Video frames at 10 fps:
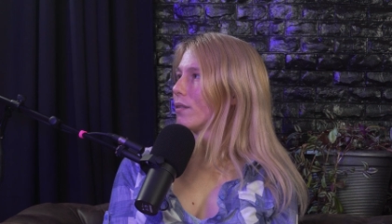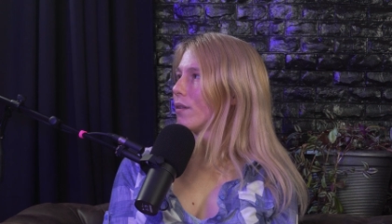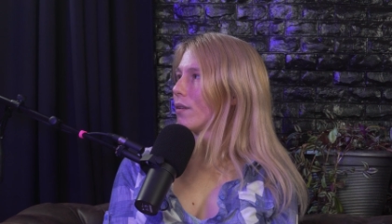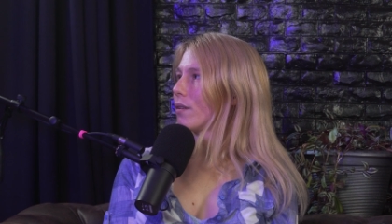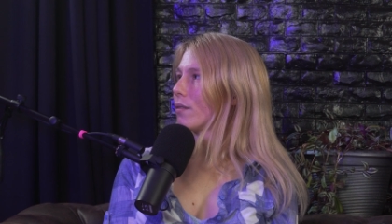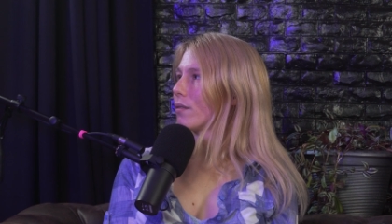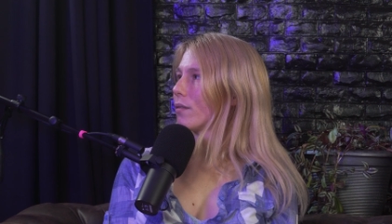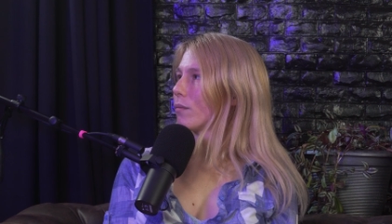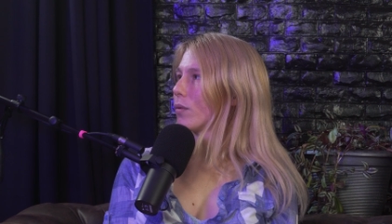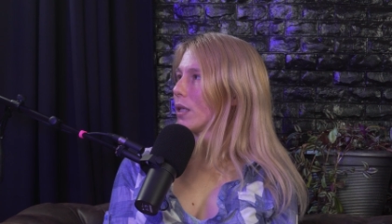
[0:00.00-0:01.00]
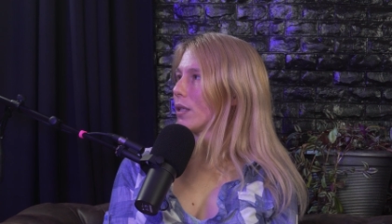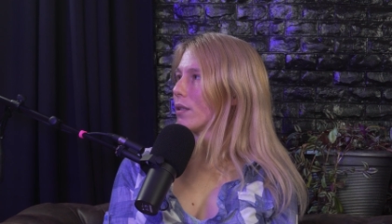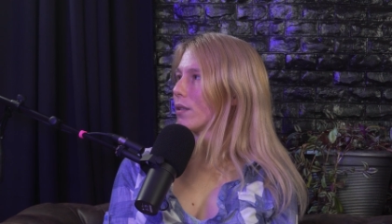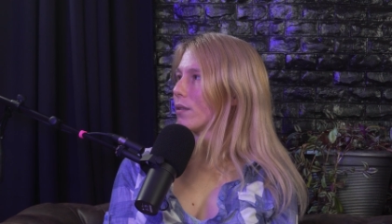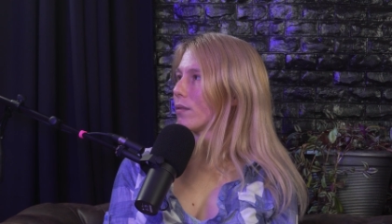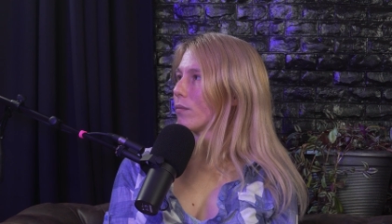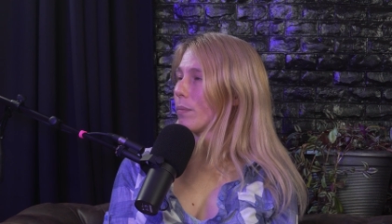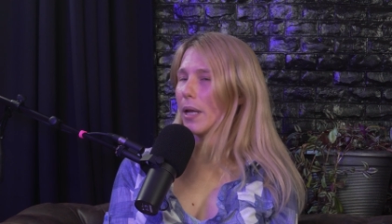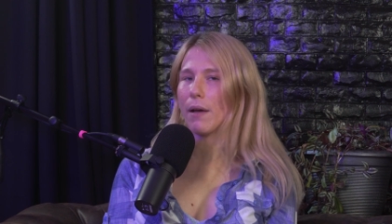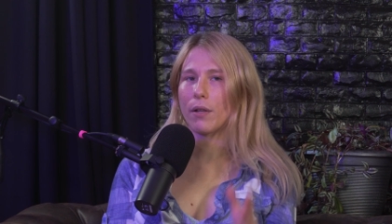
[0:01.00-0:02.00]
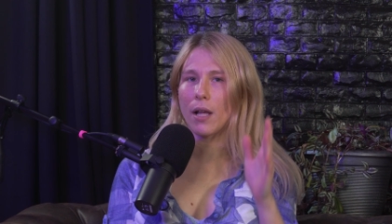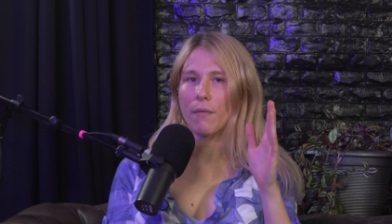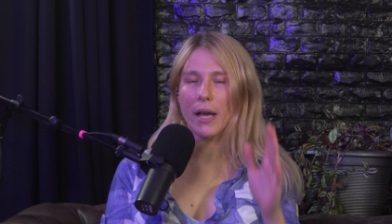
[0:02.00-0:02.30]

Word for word: uh we uh we've been having a lot